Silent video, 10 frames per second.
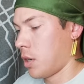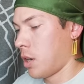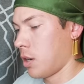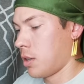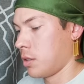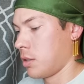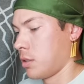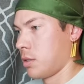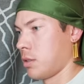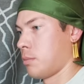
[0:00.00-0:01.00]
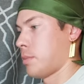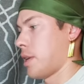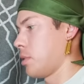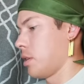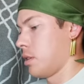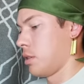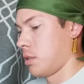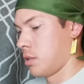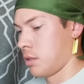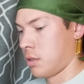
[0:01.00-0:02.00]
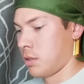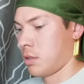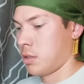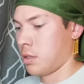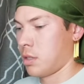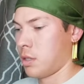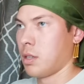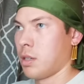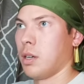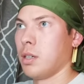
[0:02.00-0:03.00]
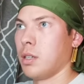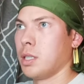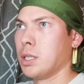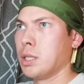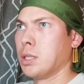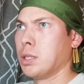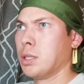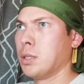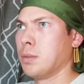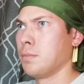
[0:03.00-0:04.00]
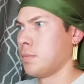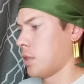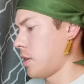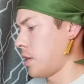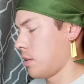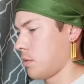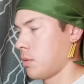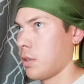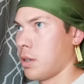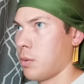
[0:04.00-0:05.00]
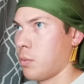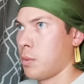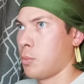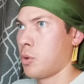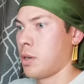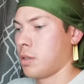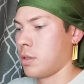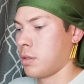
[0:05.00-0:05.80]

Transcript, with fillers: Arlong, Black Bug. Um, alright, uh, one more.